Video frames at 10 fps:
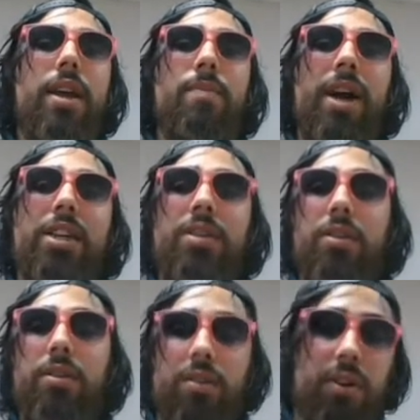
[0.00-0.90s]
By
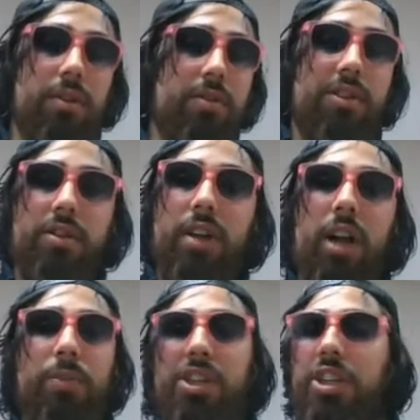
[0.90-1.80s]

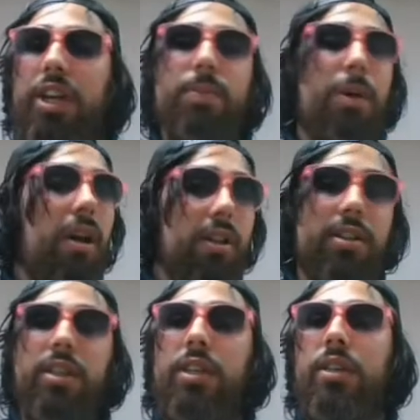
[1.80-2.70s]
helping change
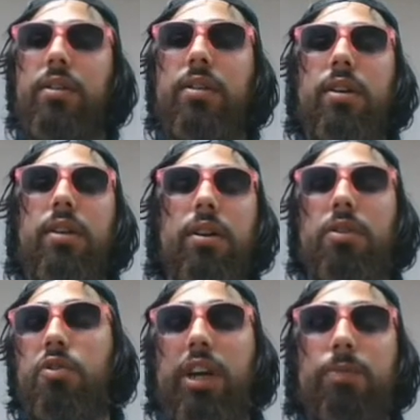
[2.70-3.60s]
policies,
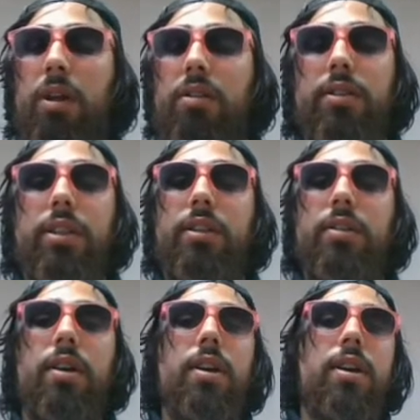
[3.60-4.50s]
direct
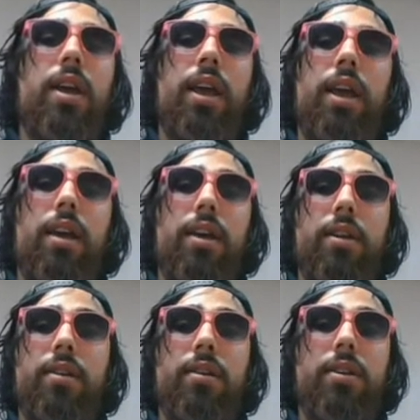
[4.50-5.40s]
policies,
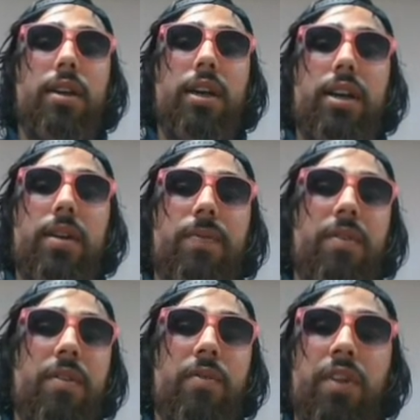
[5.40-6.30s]
and
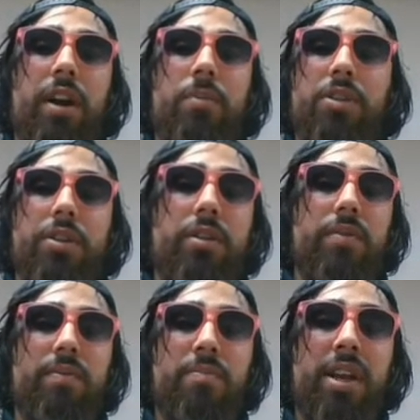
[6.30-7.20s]
I'm sure
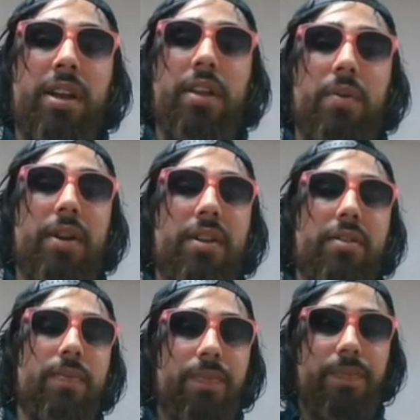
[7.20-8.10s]
in many other ways,
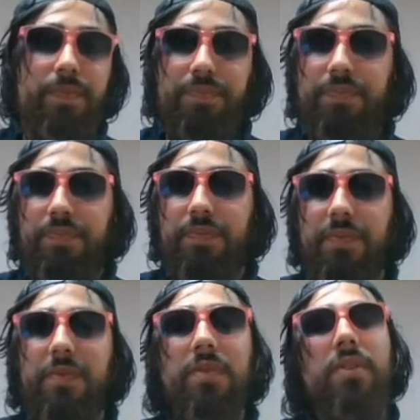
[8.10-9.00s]

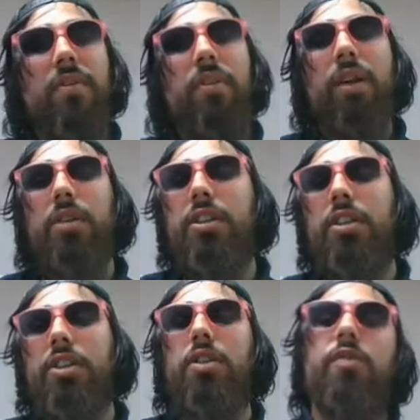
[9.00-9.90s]
right? Which is
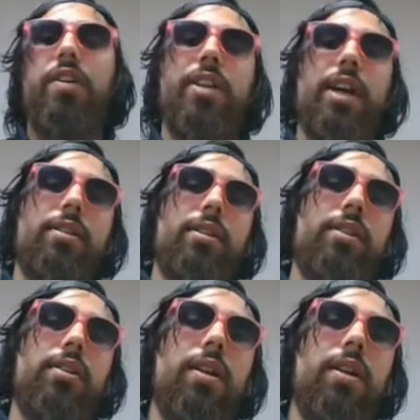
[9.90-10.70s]
just so fantastic.